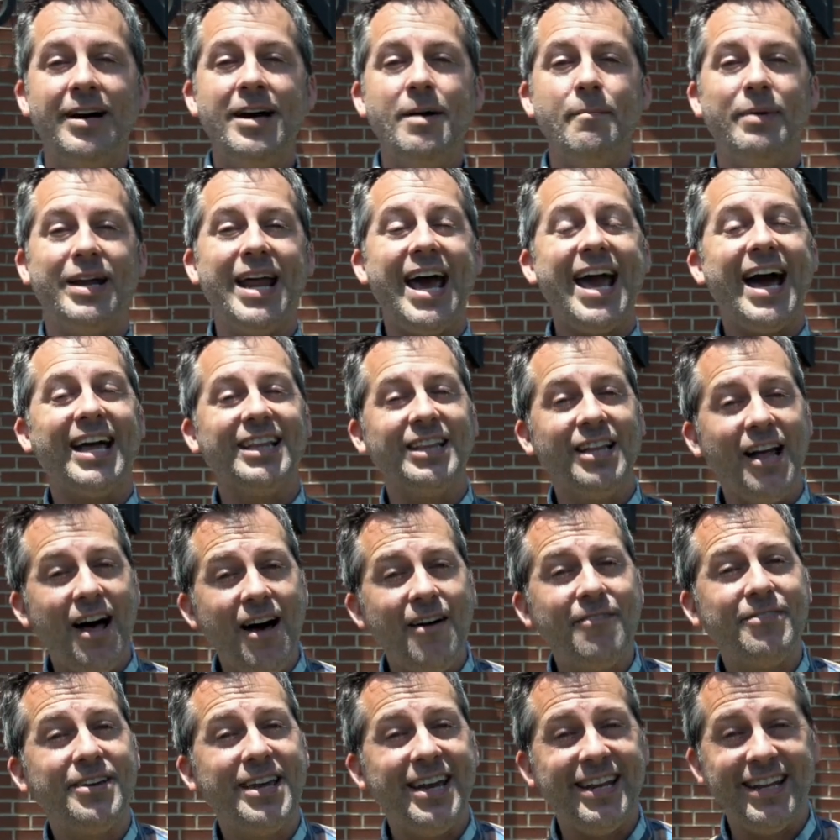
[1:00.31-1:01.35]
But hey, I
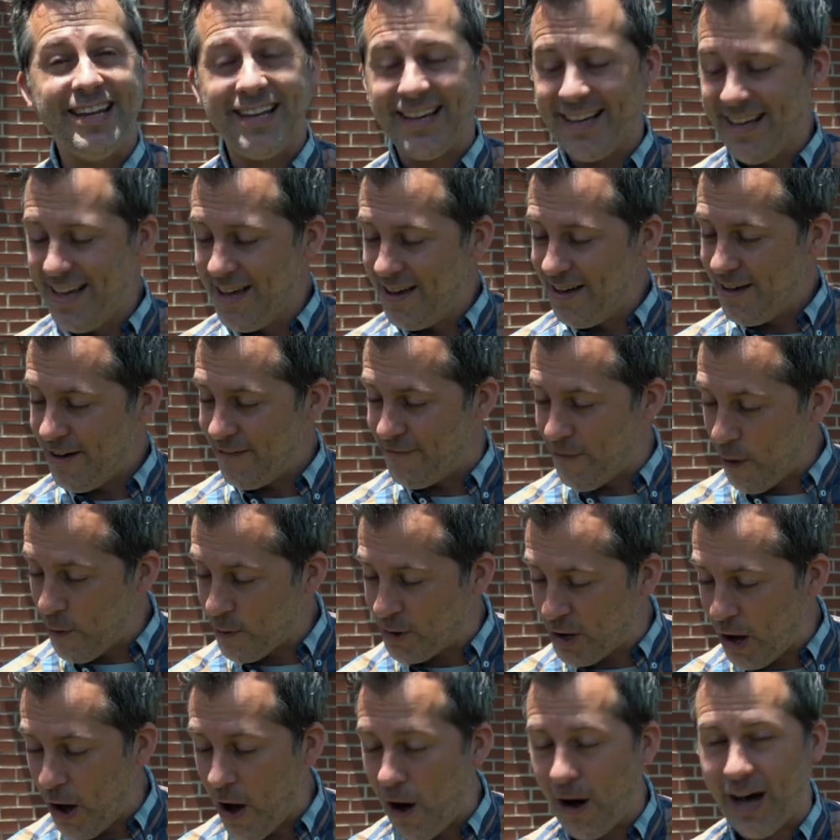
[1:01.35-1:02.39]
love getting a phone
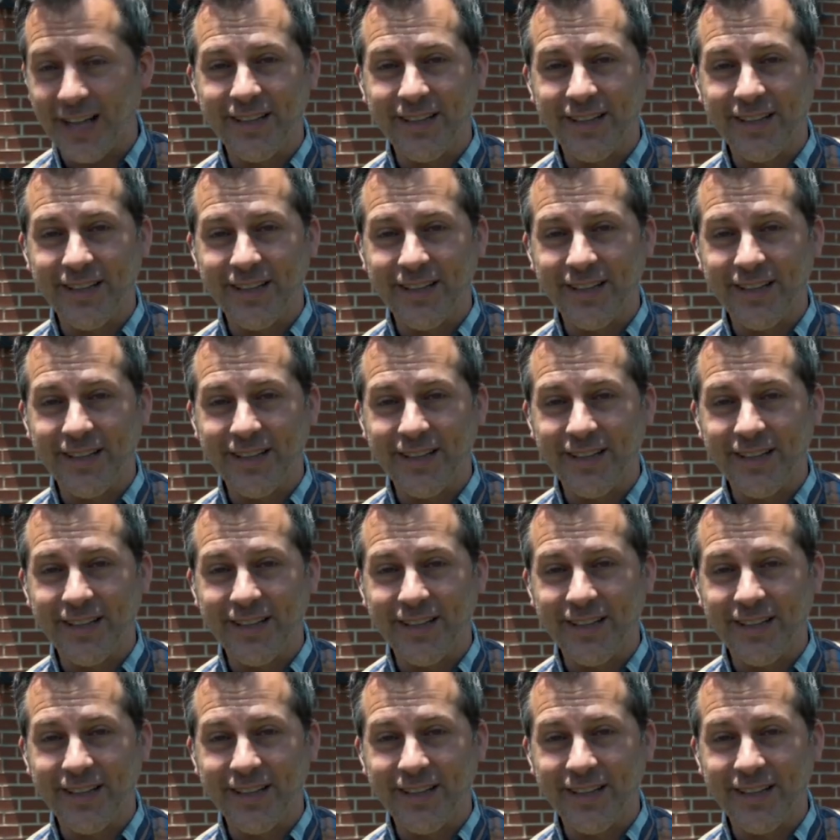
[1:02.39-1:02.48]
call.